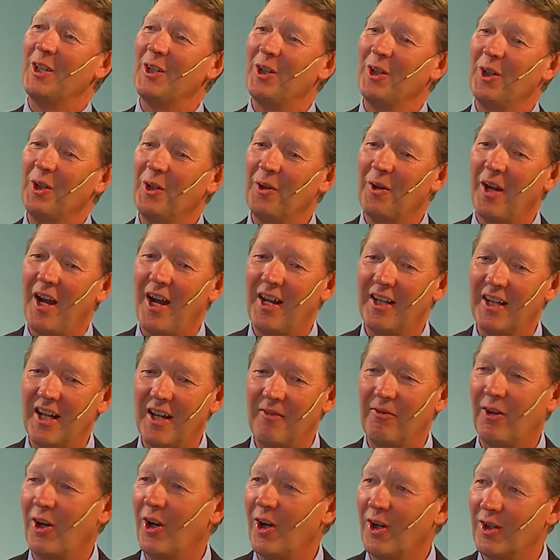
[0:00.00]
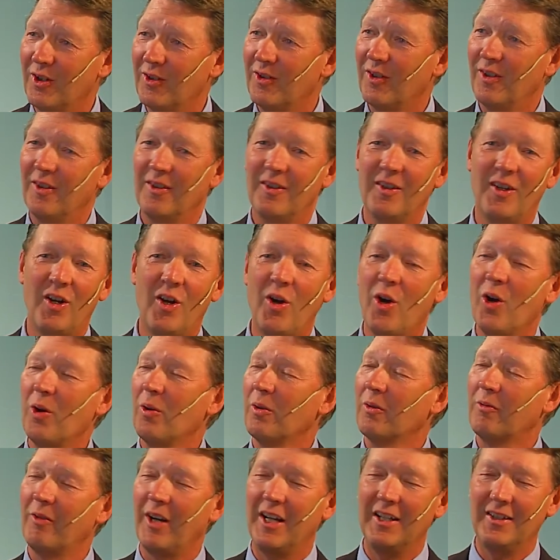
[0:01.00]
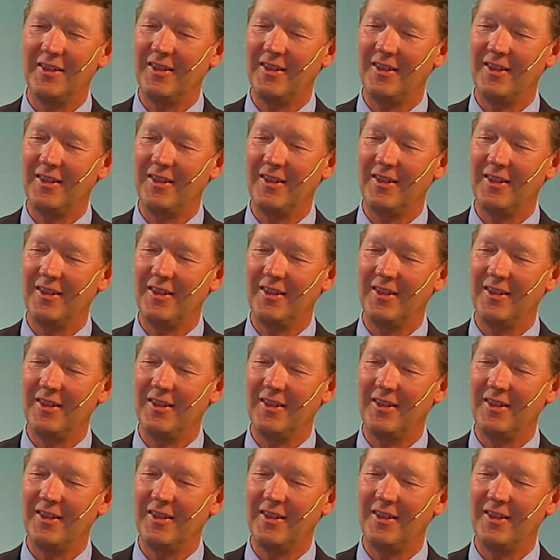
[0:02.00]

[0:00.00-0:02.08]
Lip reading: to you, and I've learned a whole great